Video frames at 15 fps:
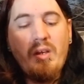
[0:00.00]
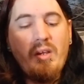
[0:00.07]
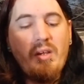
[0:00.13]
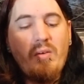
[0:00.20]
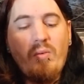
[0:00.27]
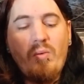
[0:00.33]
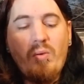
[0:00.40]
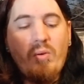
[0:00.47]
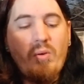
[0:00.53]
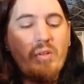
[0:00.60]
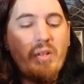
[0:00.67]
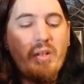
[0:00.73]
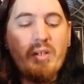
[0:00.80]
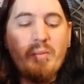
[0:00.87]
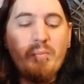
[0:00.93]
or
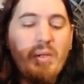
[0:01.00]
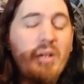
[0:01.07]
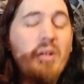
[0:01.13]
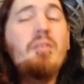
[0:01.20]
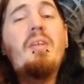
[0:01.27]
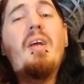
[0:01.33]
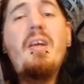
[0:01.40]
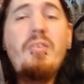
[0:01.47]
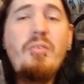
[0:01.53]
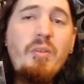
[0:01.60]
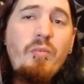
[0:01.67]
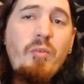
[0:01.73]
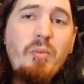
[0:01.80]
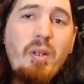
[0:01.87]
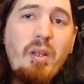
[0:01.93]
like Impaled Nazarene
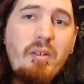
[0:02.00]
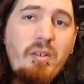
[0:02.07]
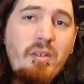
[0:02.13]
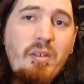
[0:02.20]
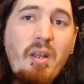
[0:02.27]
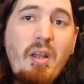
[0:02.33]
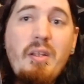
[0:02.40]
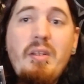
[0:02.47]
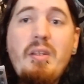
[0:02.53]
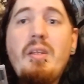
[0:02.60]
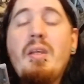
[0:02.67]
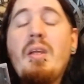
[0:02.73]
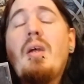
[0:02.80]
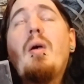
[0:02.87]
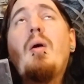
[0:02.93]
from
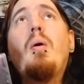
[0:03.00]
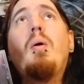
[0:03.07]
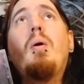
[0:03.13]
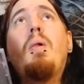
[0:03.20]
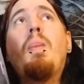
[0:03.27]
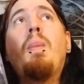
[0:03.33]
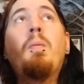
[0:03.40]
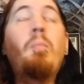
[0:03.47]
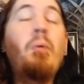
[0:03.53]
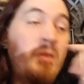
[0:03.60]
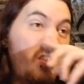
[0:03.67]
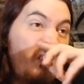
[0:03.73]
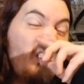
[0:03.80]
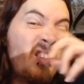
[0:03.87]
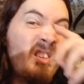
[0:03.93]
1990. But
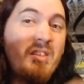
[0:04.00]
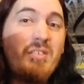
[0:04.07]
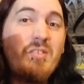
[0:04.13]
it's